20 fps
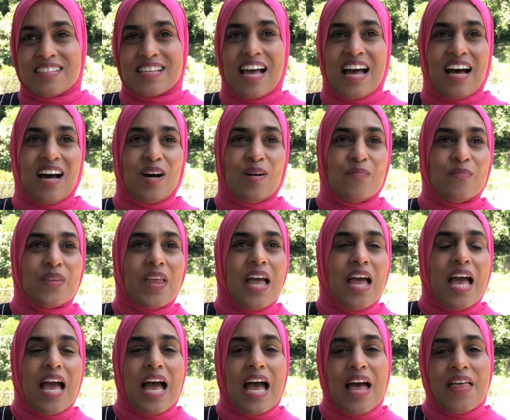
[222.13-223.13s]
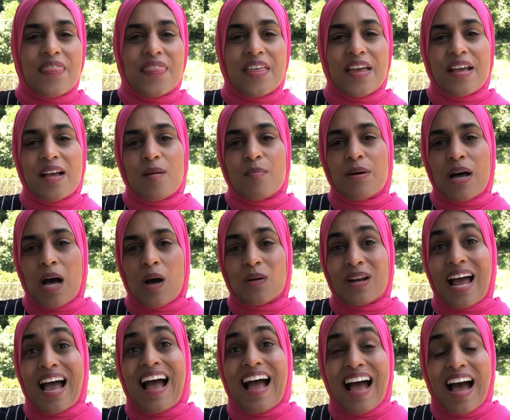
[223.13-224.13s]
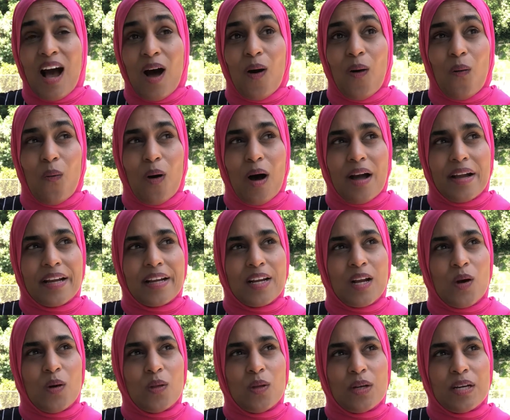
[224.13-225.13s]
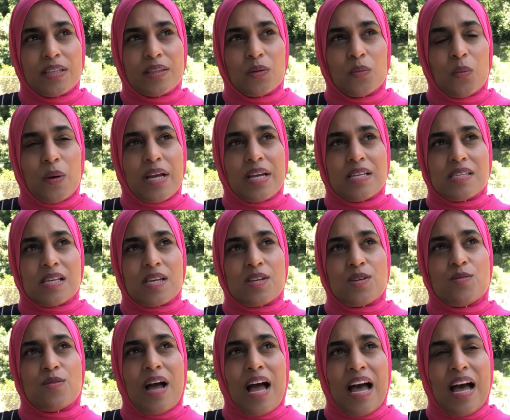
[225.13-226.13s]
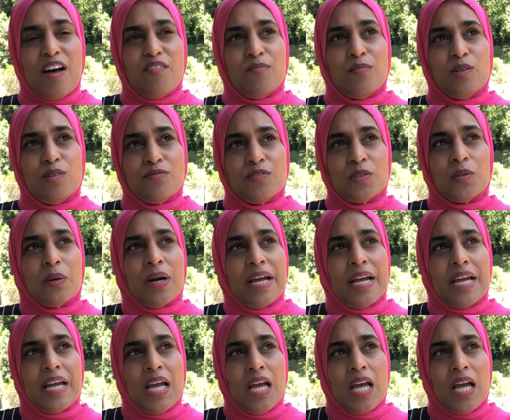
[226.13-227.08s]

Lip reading: And think about how, look at the ways that you have moved away,